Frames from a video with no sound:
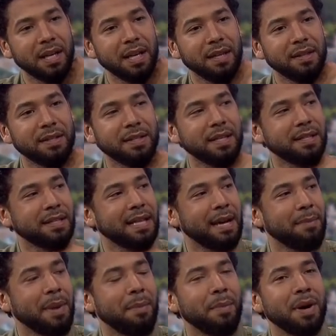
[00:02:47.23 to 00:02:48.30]
in the sense
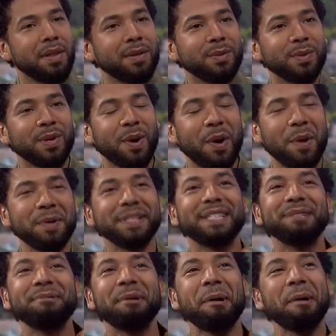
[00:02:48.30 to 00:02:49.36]
that my mother would always,
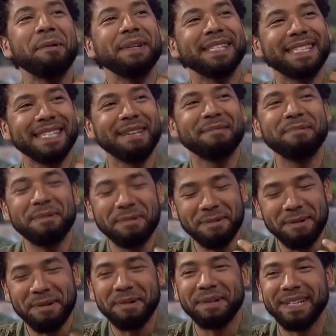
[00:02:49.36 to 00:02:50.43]
she would always say when we
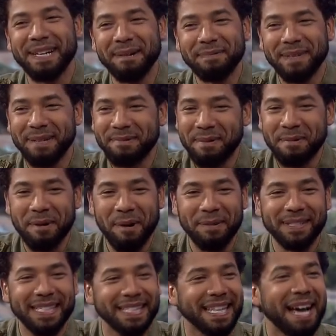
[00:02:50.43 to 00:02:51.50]
were growing up, and we would
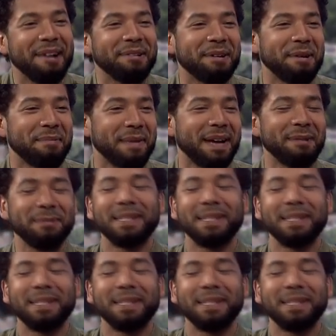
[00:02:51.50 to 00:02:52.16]
always clown her about it.